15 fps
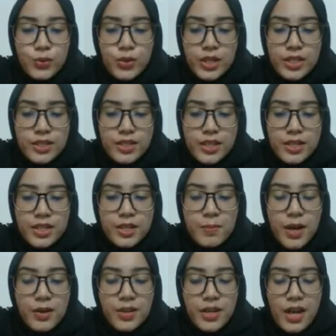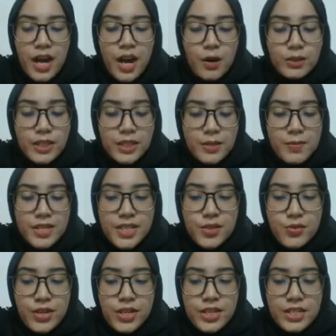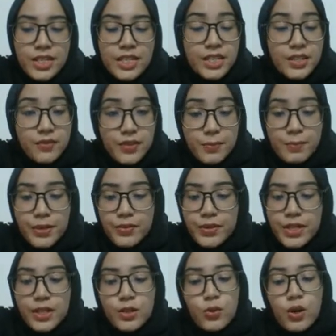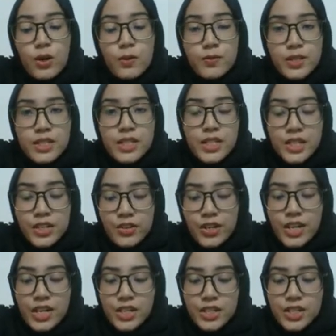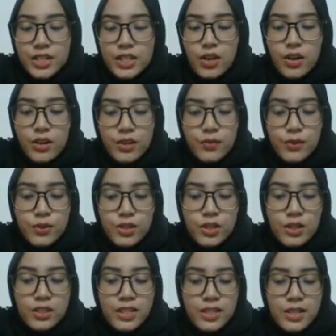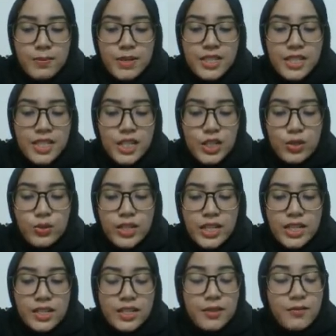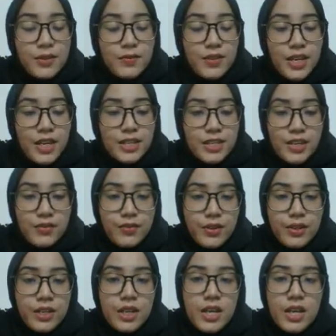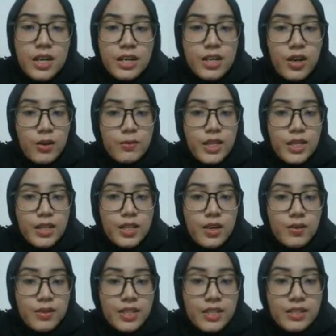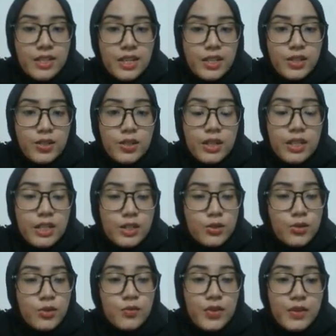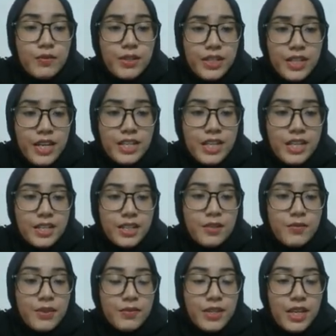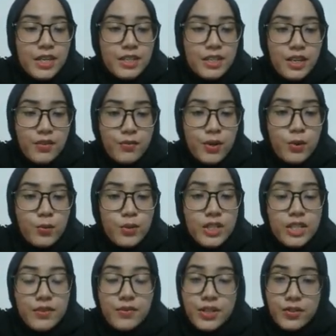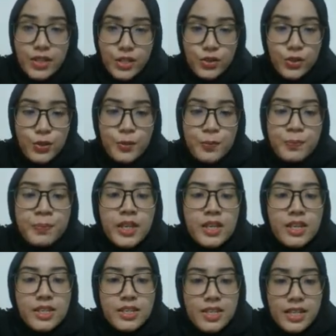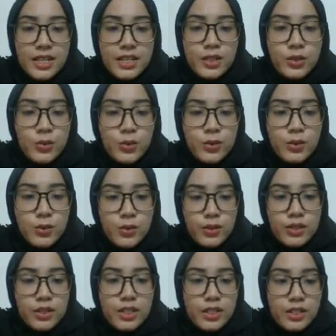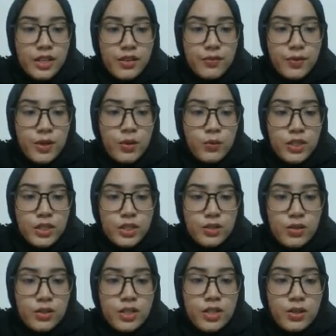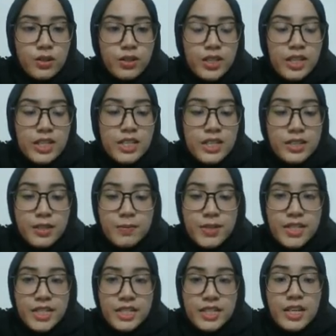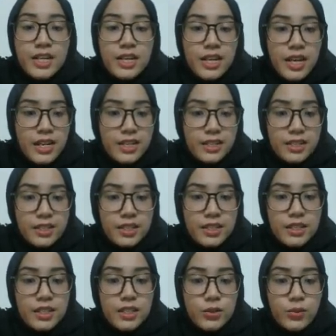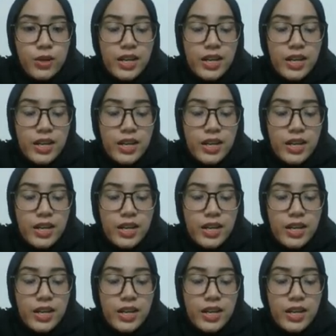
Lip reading: to do a study about the how gentamicin released in given period to observe degradation or effusion of gentamicin into gelatin-PVA scaffold. The objective of this study is to fabricate gelatin-PVA scaffold with different ratio. Second, to coat the scaffold with chitosan containing gentamicin. And the third, to